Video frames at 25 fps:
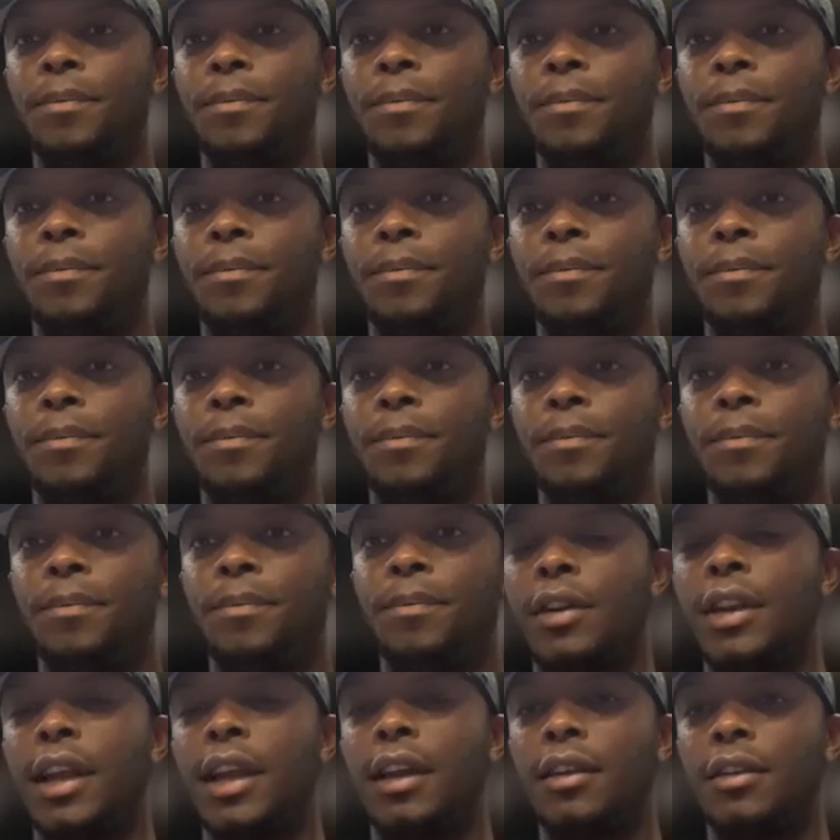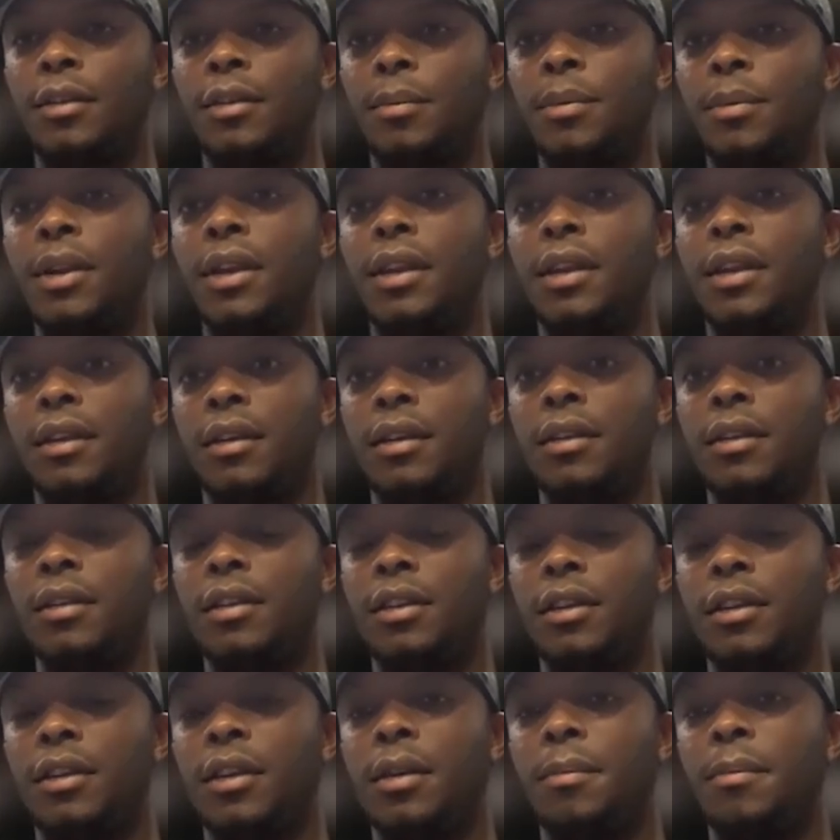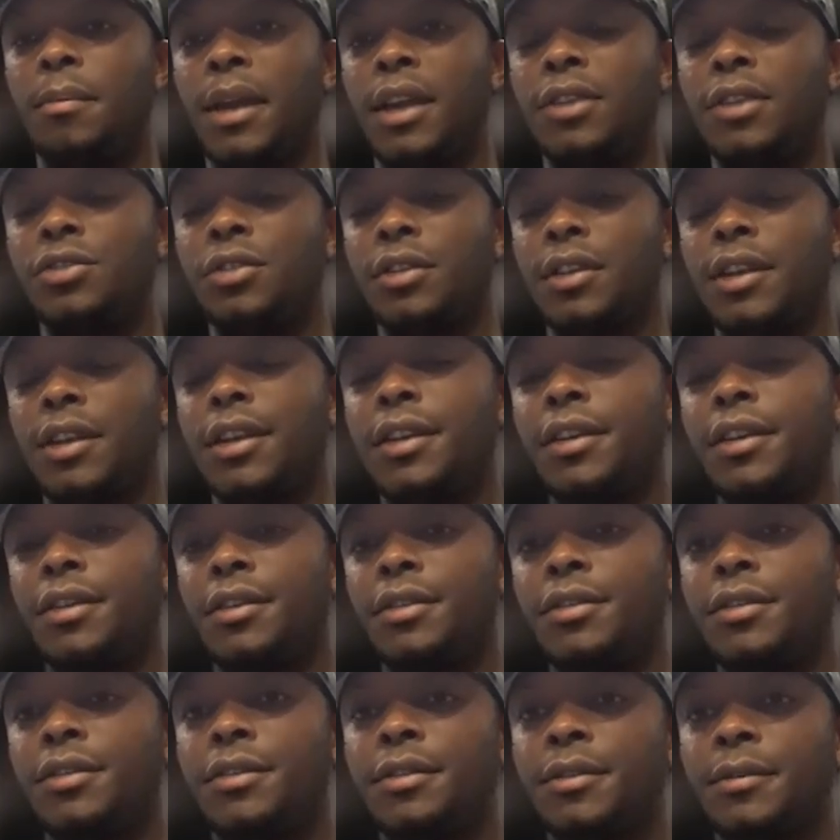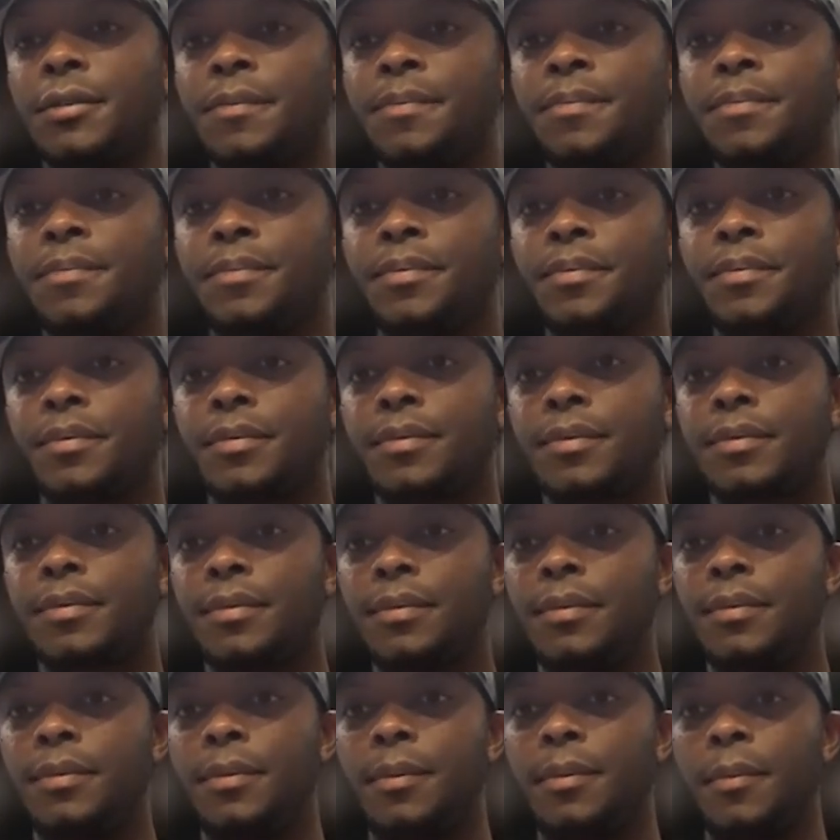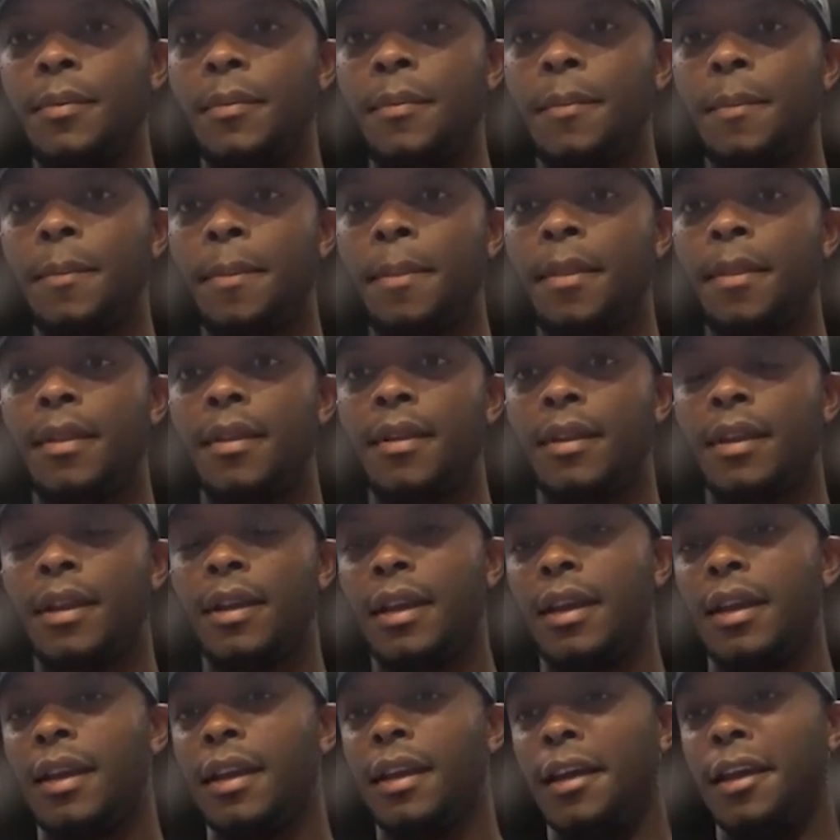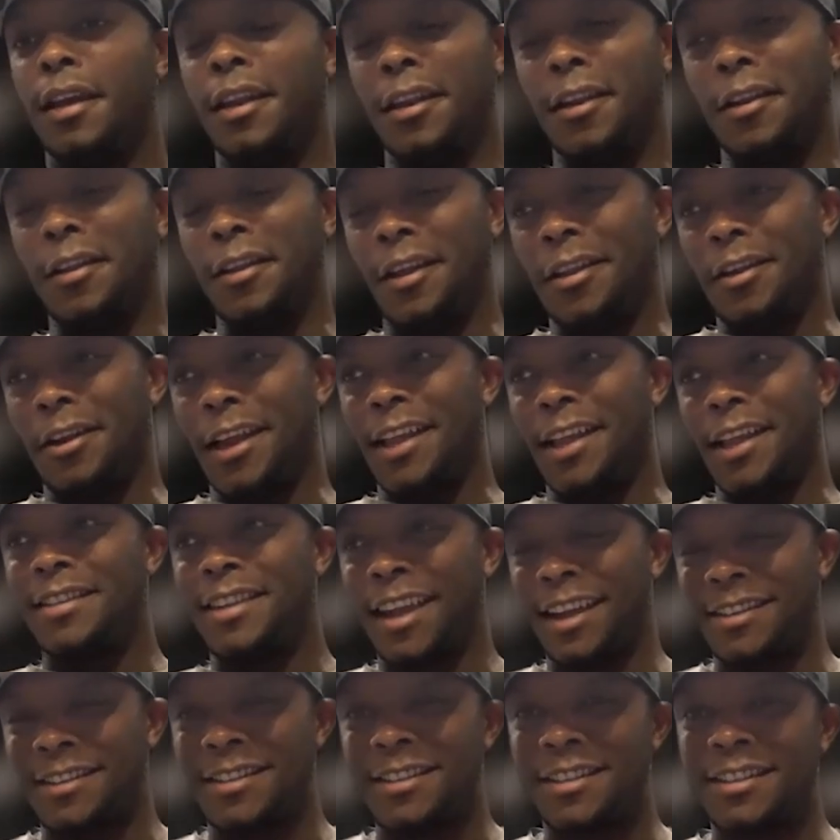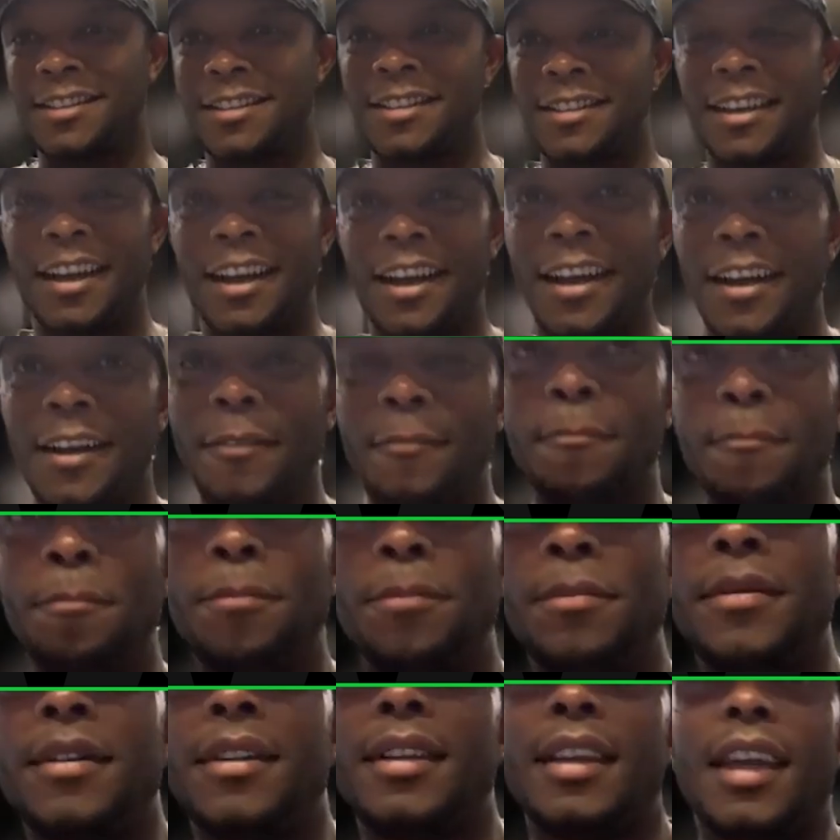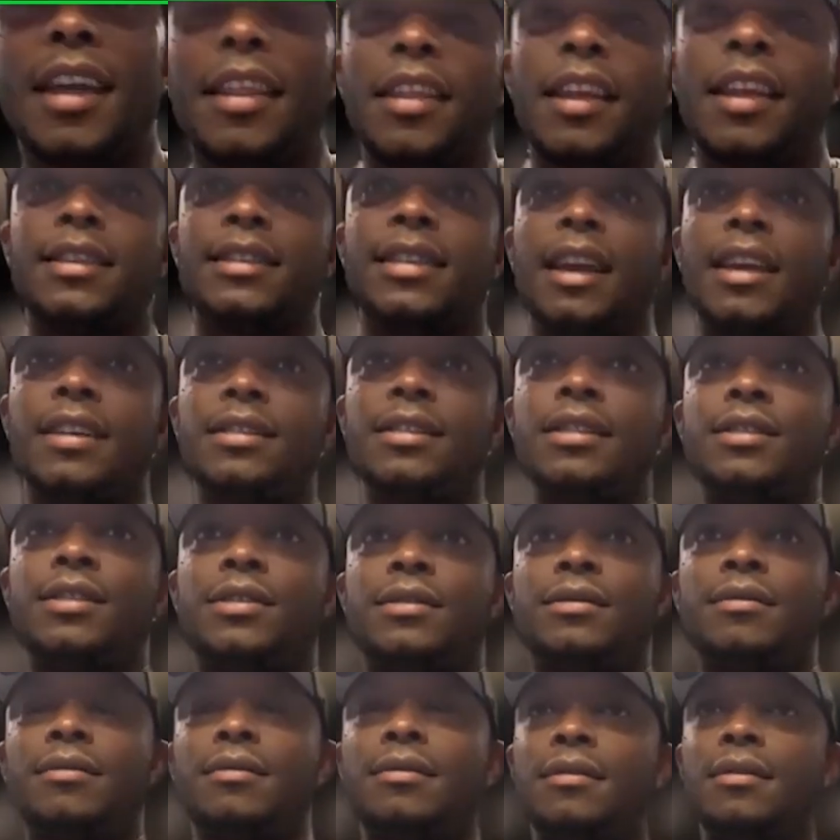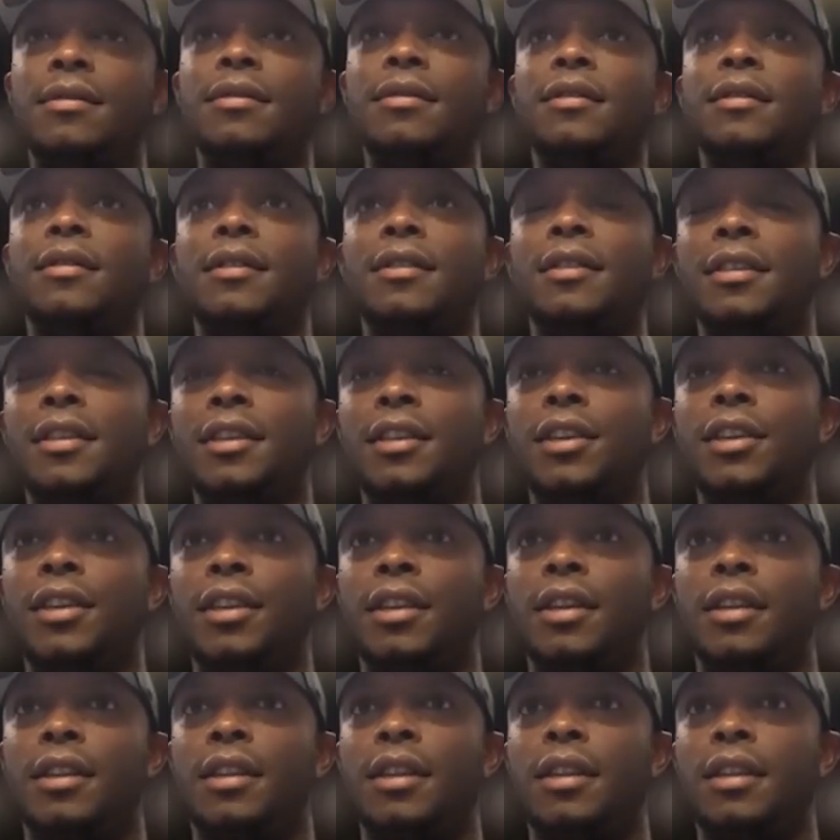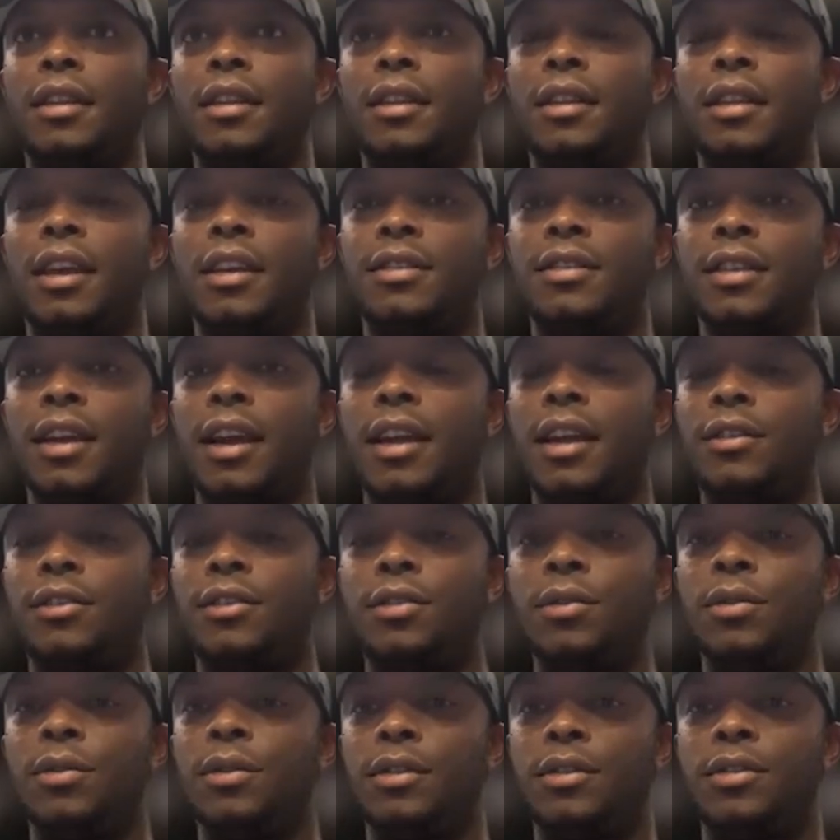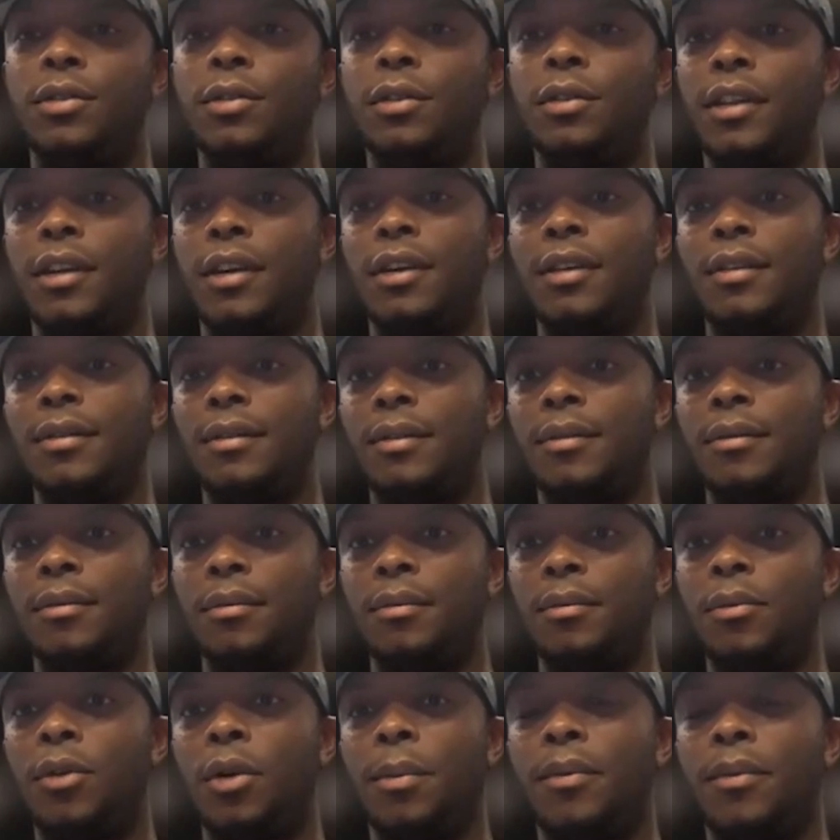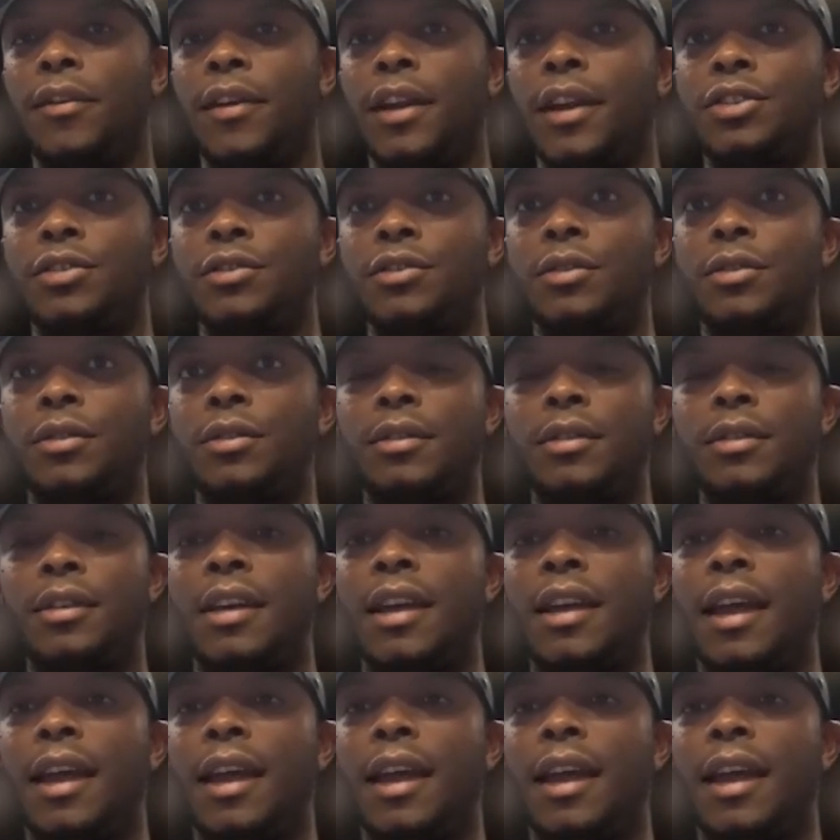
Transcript: have young players who, who turned out to be good major leaguers. And on the other hand, Texas, um, I think Texas, they signed two two of the more professional